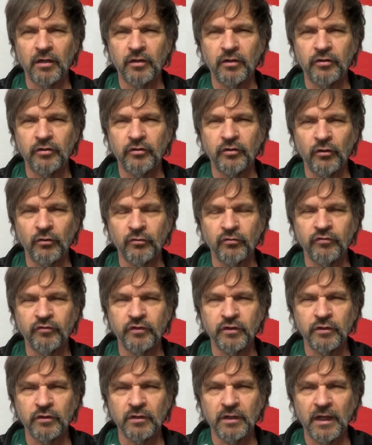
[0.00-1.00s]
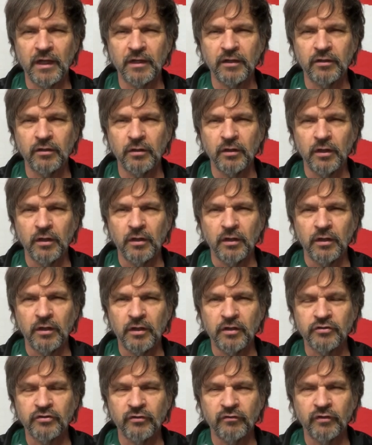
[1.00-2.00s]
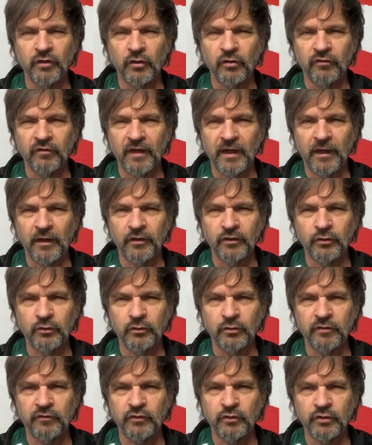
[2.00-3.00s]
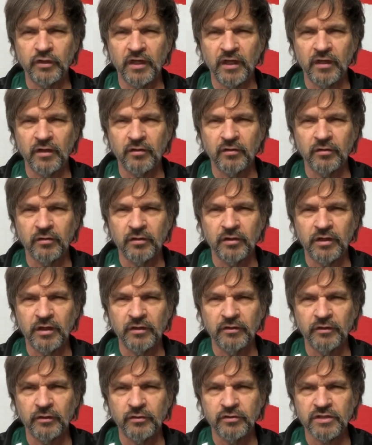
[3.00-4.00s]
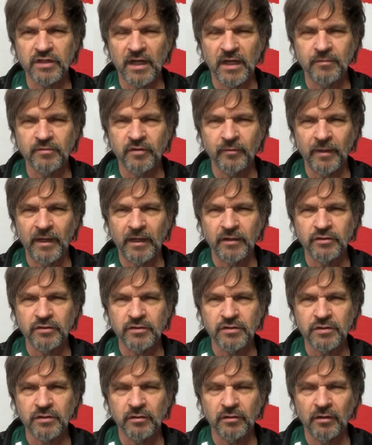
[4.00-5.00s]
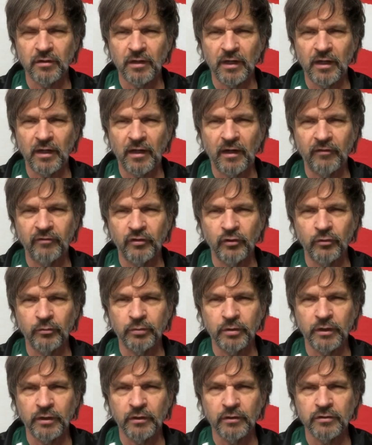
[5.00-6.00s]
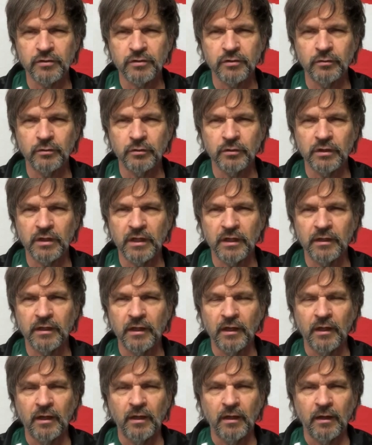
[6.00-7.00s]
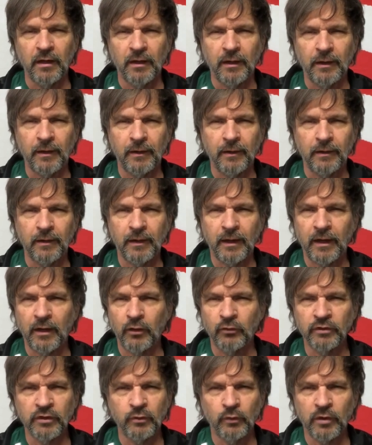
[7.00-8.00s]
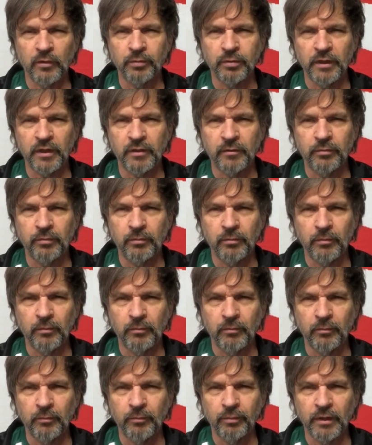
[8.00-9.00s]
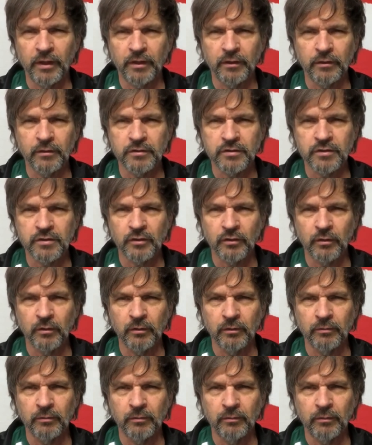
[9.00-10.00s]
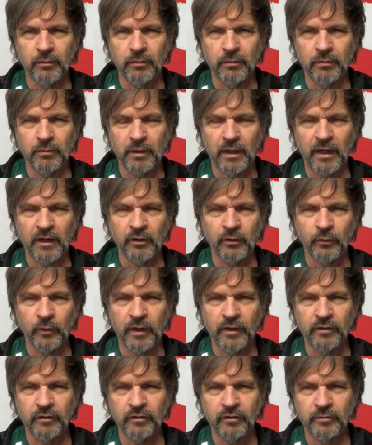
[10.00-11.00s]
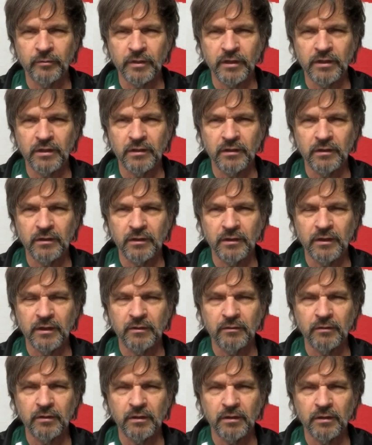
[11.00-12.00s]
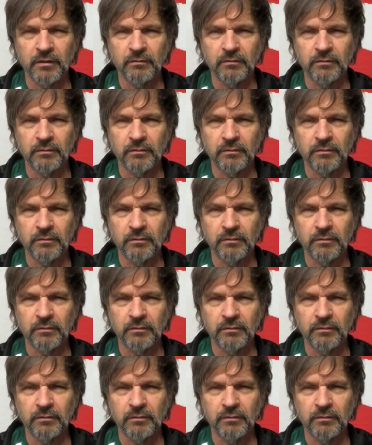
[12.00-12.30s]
don't feel like it's of no value if you can't get those types of matches. I've known players who are like, I only want to play players that are higher rated than me, and